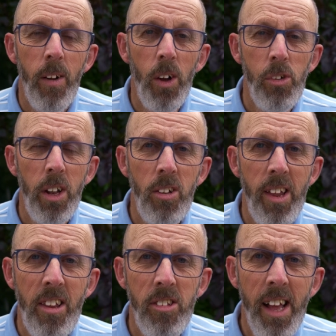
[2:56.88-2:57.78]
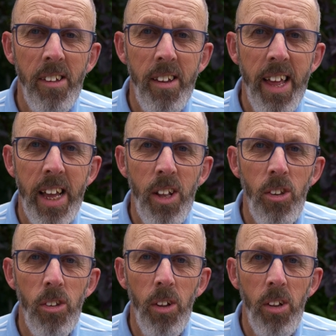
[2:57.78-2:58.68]
or should I say Saturday and
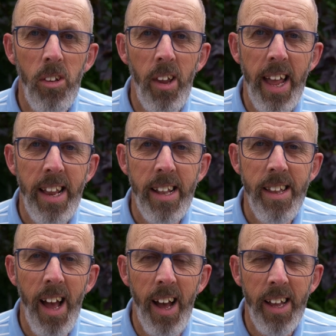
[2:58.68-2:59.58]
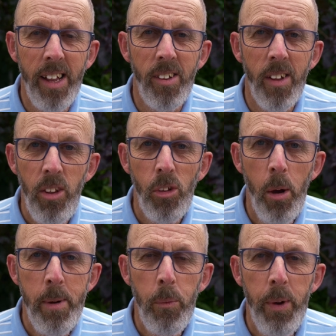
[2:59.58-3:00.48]
Sunday night this
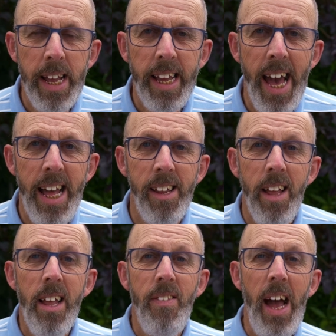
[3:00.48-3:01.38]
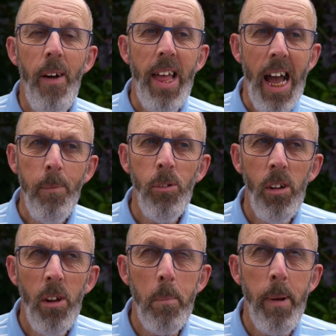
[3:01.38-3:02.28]
coming weekend. Now, the
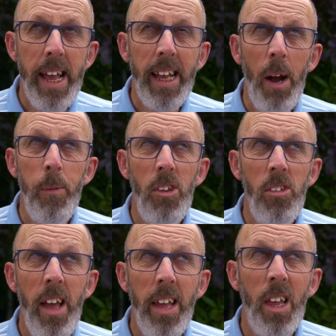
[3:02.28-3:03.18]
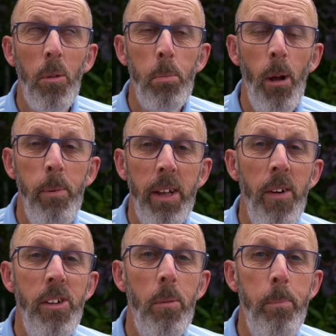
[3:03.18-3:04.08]
absolute peak, I would say, is probably
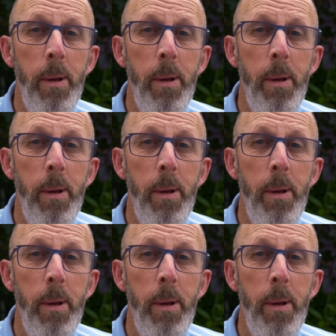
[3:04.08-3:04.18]
going to